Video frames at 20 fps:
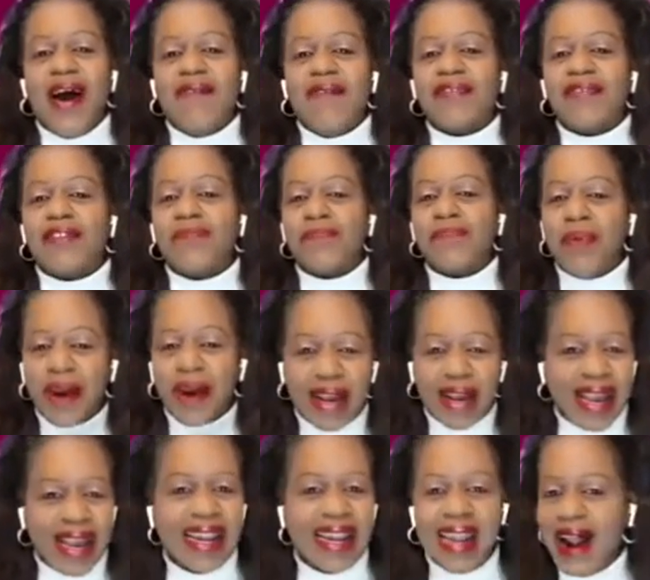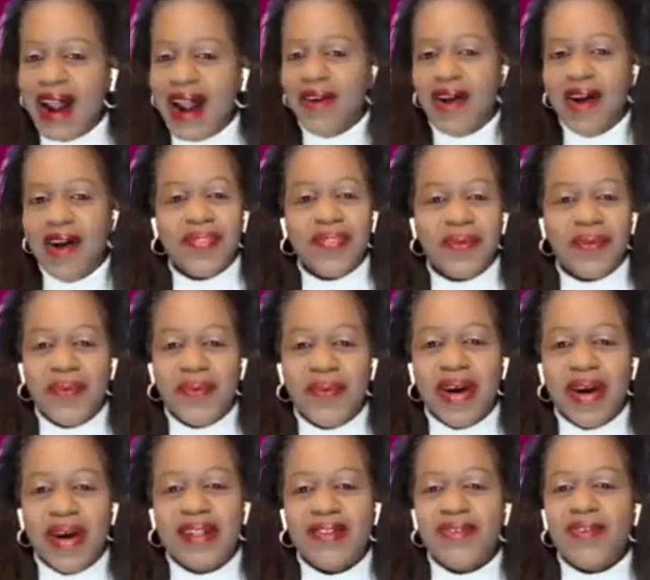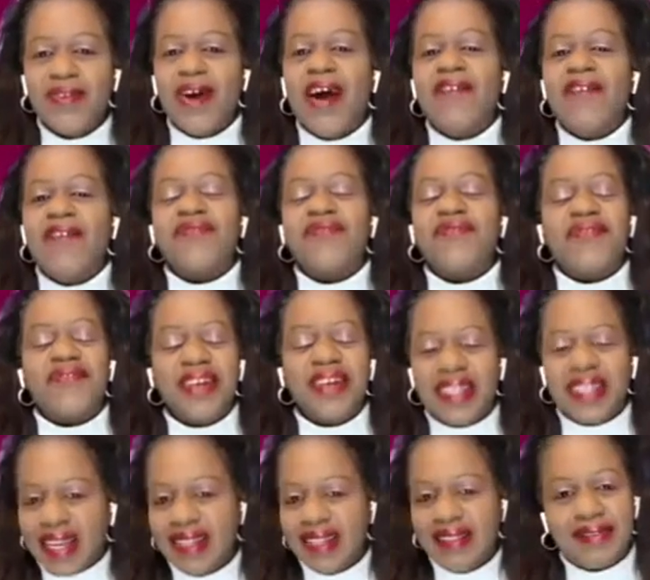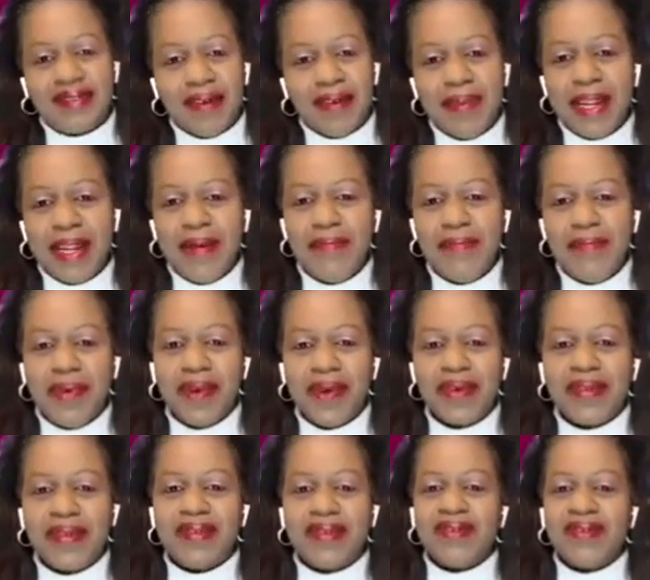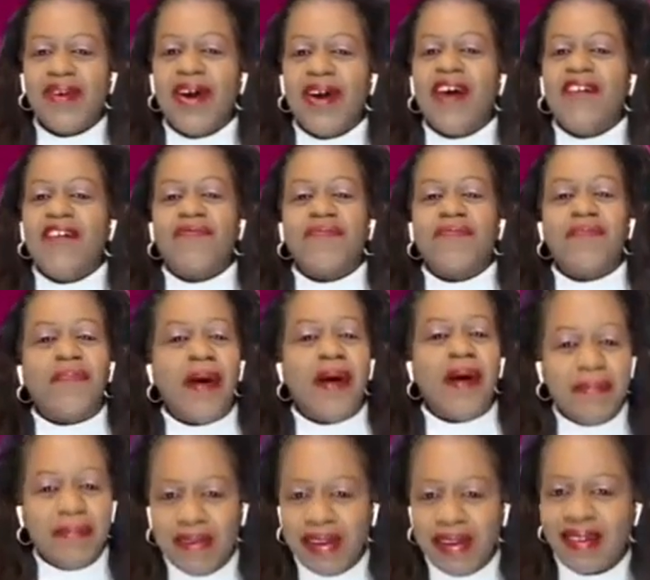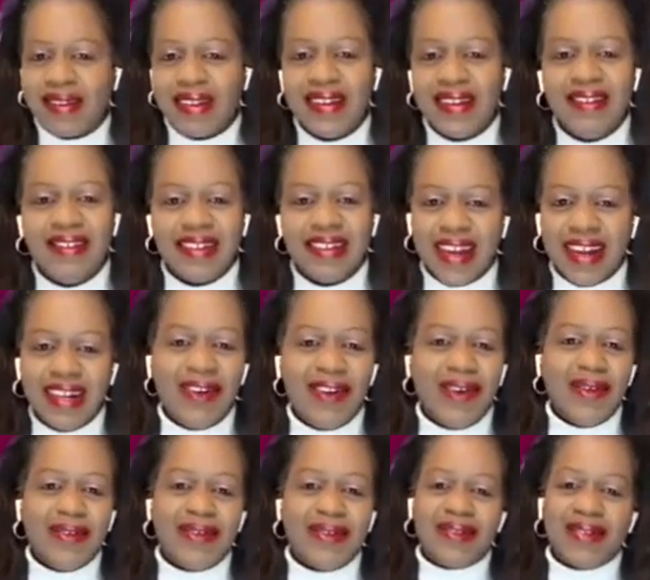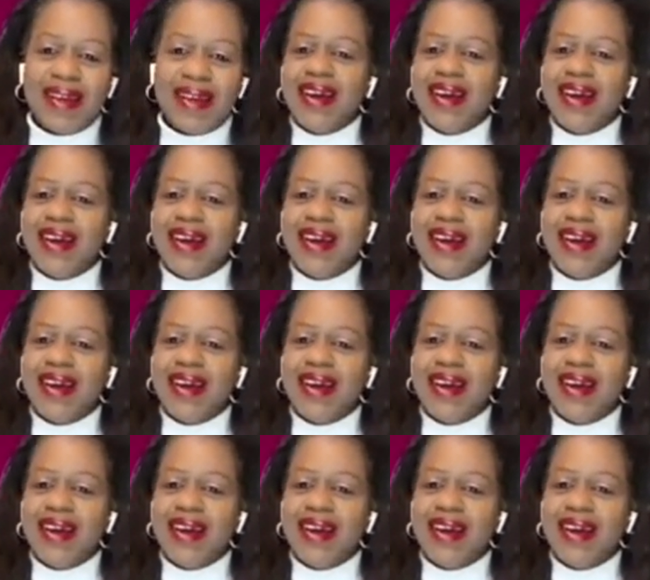You have spoken around the world. You have written so many books. You have published in journals.